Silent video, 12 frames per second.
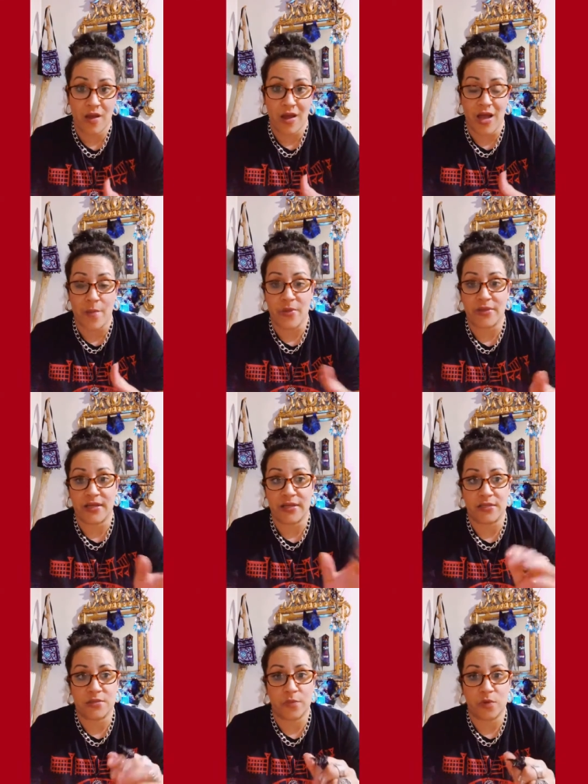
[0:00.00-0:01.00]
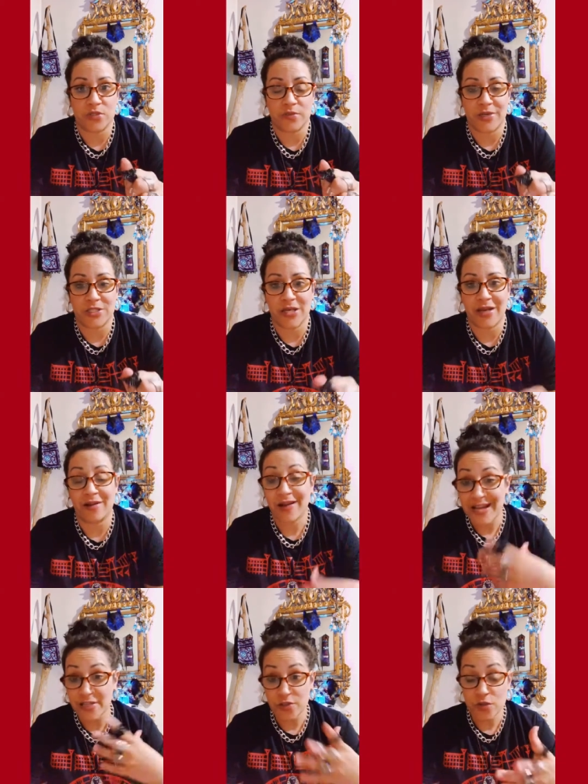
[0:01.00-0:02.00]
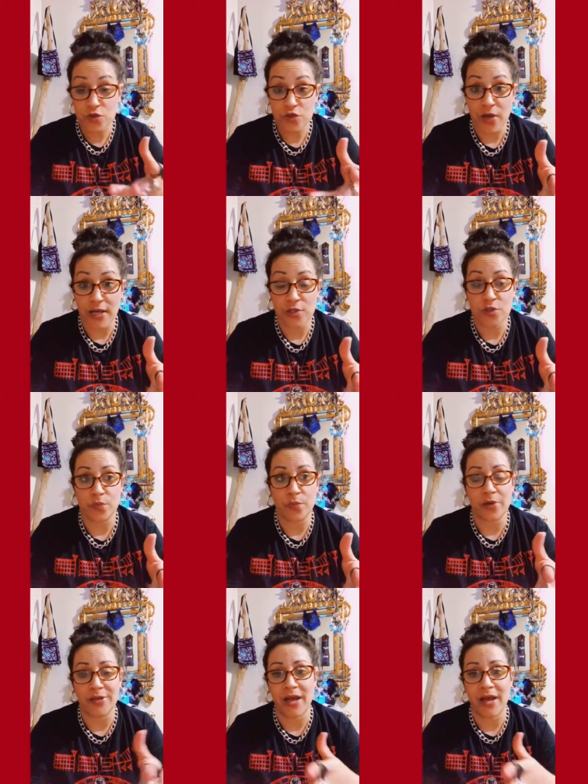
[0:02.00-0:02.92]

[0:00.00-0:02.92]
I mean, that is most of my channel. I do try to put